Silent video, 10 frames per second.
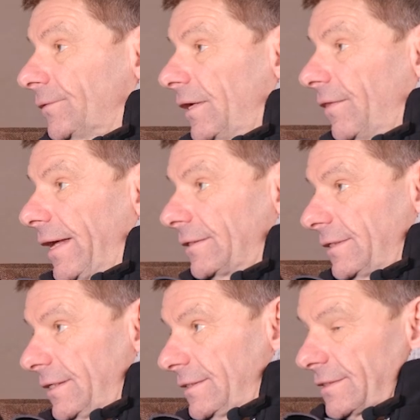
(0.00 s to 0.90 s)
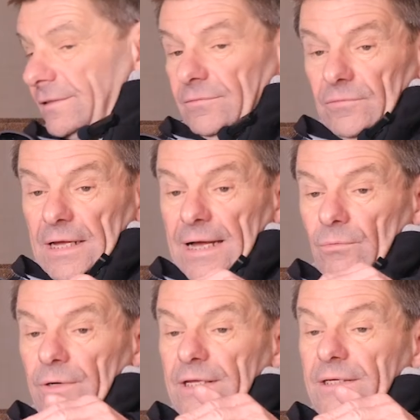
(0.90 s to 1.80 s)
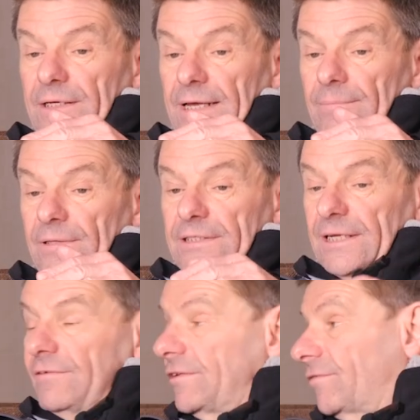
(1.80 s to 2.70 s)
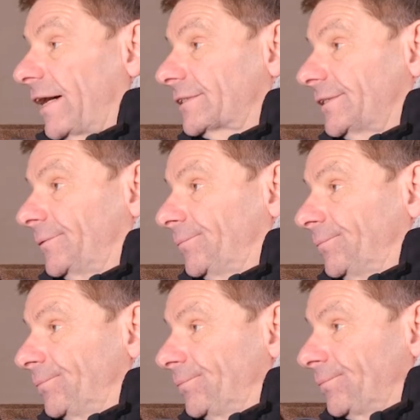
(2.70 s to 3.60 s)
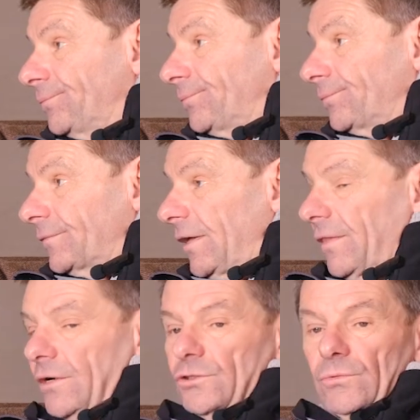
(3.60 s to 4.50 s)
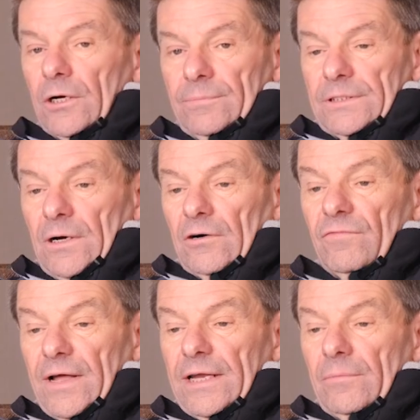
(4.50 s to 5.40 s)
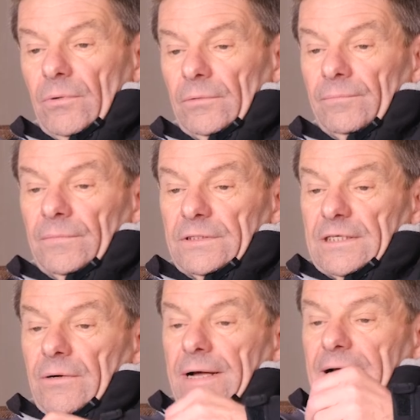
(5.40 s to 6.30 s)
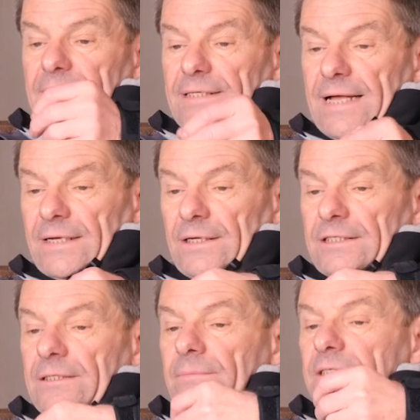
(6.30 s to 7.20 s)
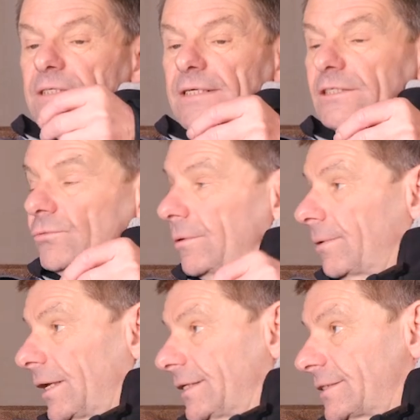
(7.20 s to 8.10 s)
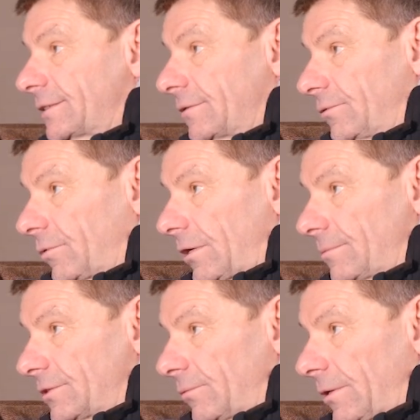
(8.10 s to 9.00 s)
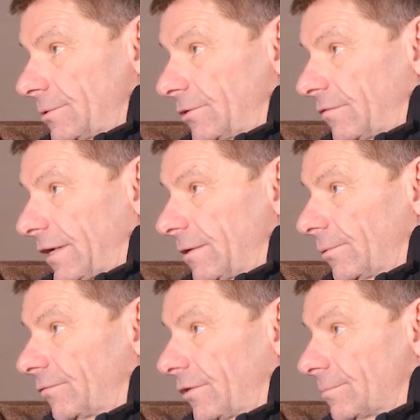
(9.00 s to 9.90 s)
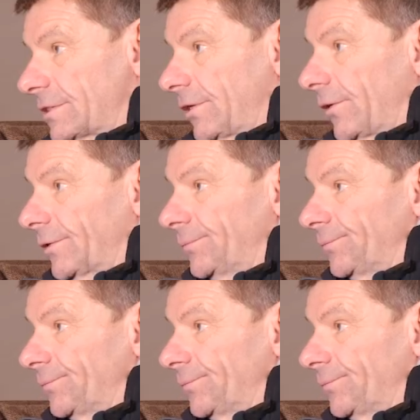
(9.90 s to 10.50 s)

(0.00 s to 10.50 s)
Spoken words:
and that is how we keep the safety factor. And those ropes are available, so as our customers need to replace the ropes are available from stock.